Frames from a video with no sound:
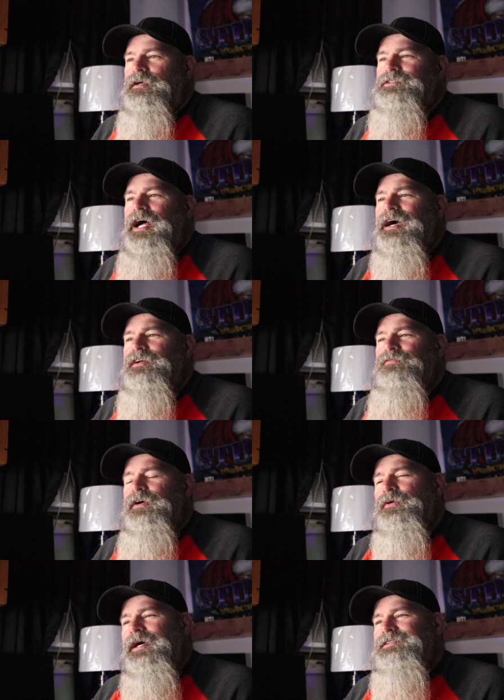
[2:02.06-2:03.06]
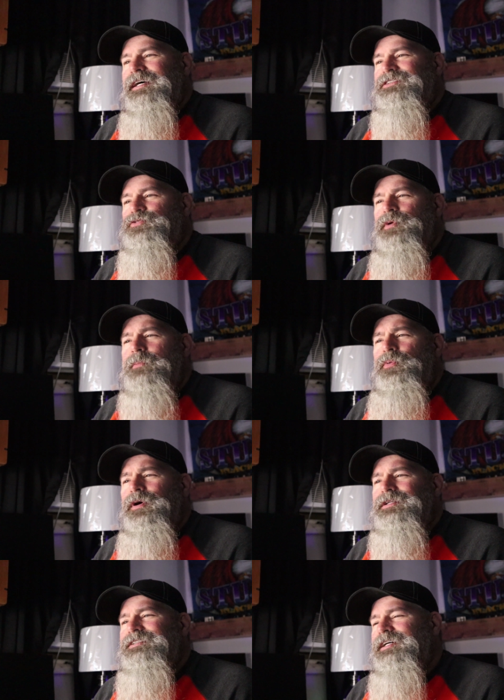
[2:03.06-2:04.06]
The stock configuration has
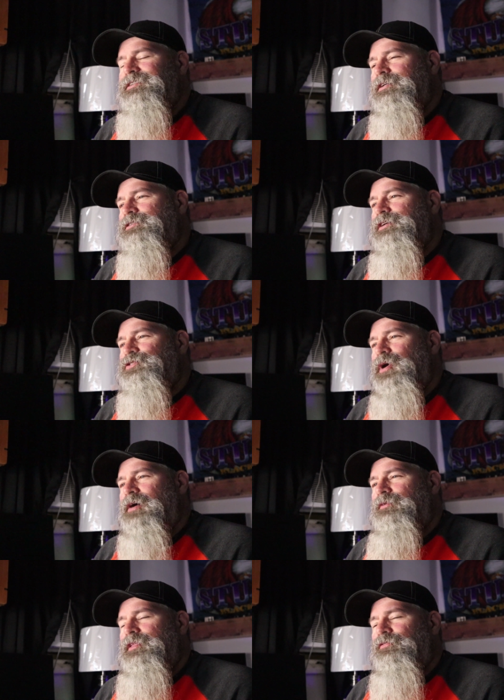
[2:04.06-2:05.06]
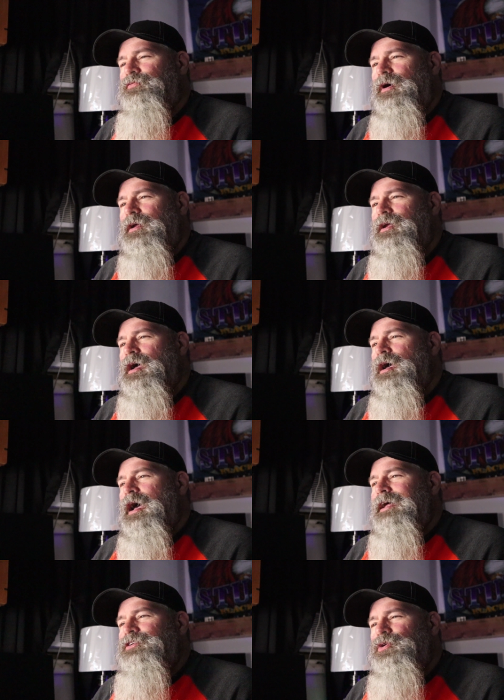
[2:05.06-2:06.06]
3.6 inches of travel in the front
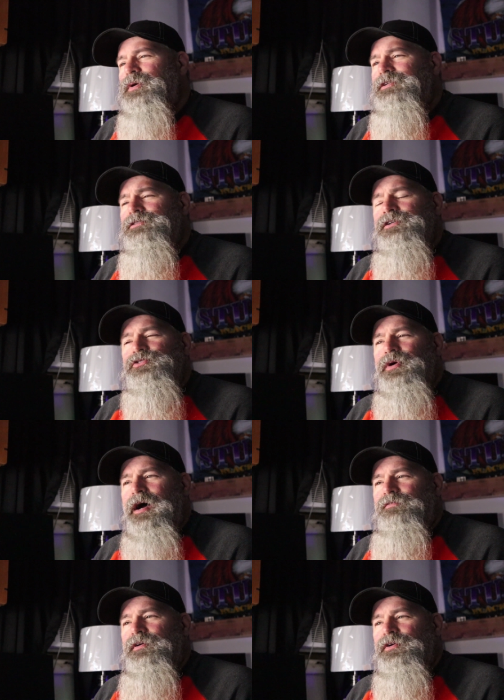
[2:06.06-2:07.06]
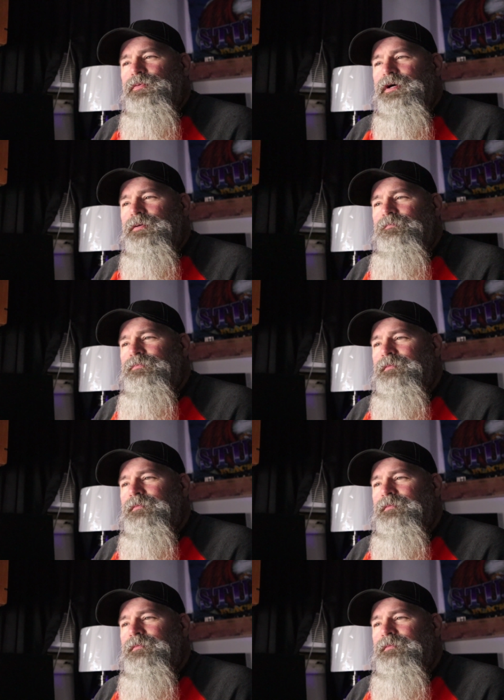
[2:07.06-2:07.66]
and 2 inches of travel in the rear.